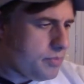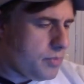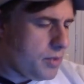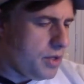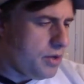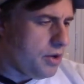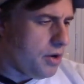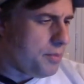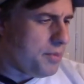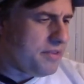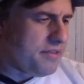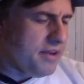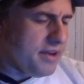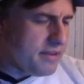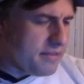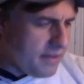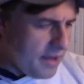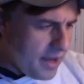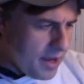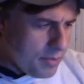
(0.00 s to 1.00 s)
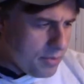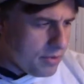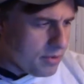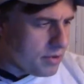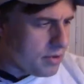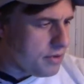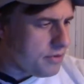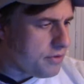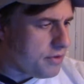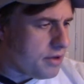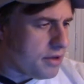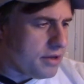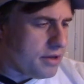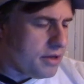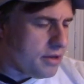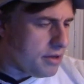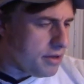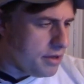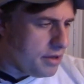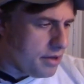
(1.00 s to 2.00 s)
you know, I'm gonna take Tampa because I
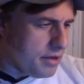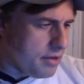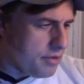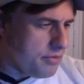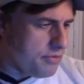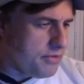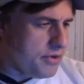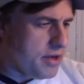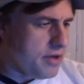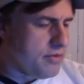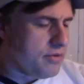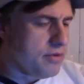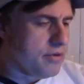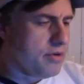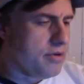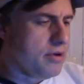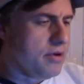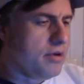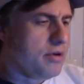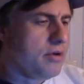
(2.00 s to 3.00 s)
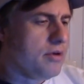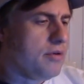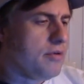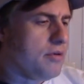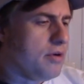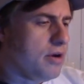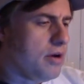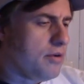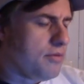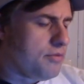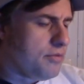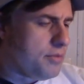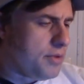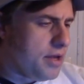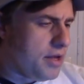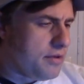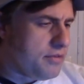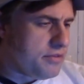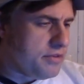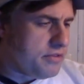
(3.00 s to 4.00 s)
need I need another favor uh, from the
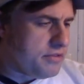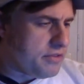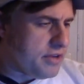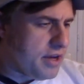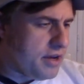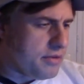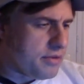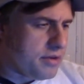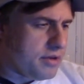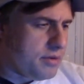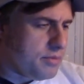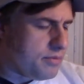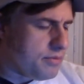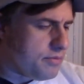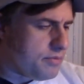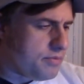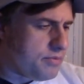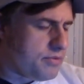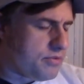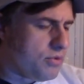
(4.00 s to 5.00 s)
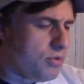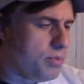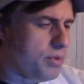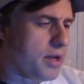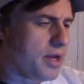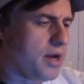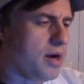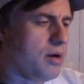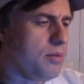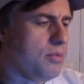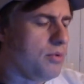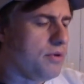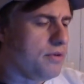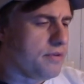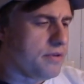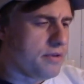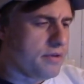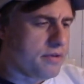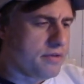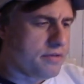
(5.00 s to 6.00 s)
NFC South. Keep the stupid Cowboys
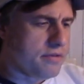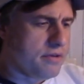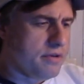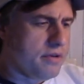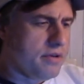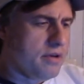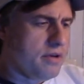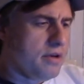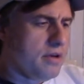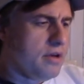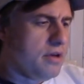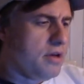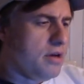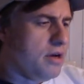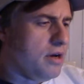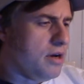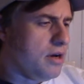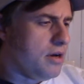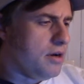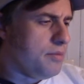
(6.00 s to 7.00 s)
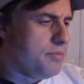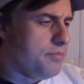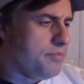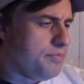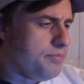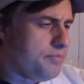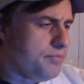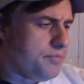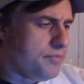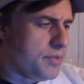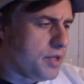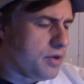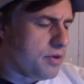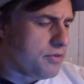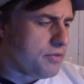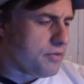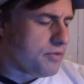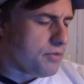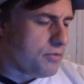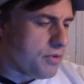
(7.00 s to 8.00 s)
in this. Um, you know,
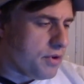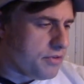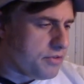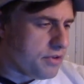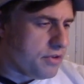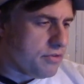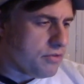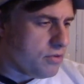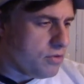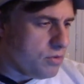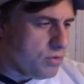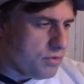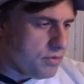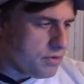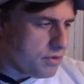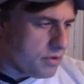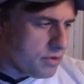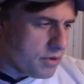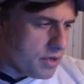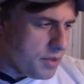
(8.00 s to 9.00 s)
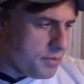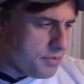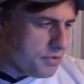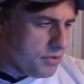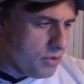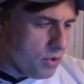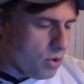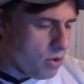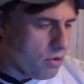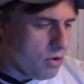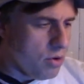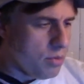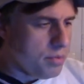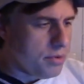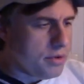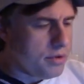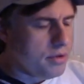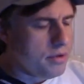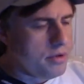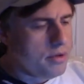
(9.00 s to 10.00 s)
the Redskins lose, you know, keeps the door open.